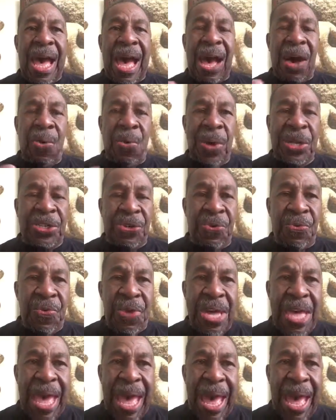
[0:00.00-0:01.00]
I went to
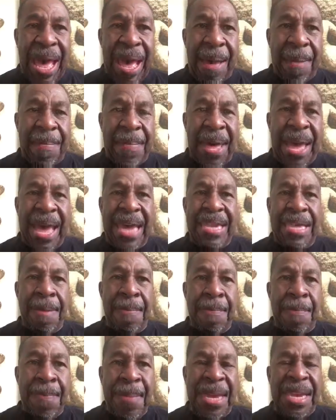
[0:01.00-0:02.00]
rehab, and
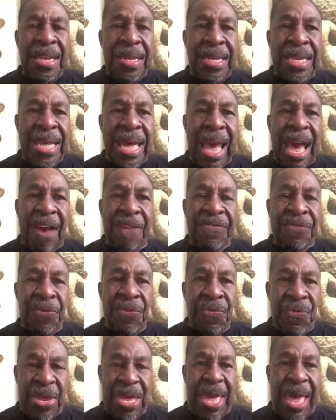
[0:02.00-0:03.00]
immediately
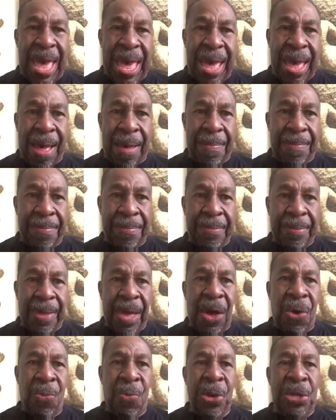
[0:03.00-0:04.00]
after rehab,
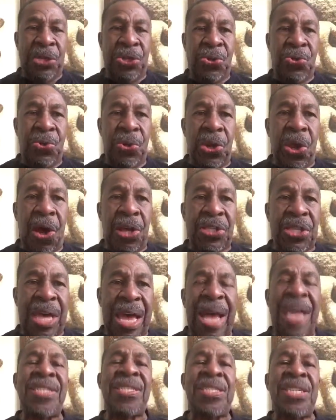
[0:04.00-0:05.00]
I went to Los
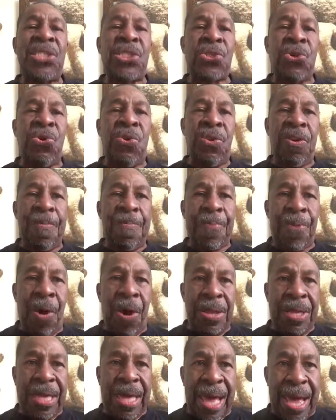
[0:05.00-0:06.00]
Angeles School of
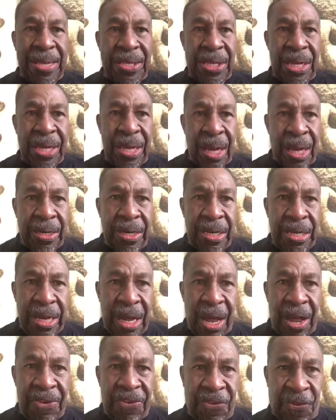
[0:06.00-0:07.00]
Broadcasting under
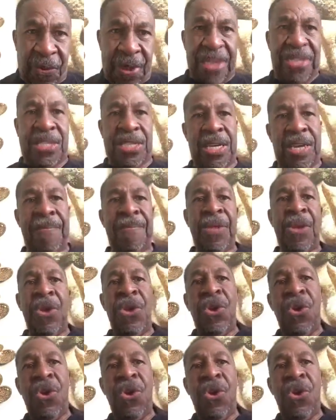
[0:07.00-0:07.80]
Don Tracy,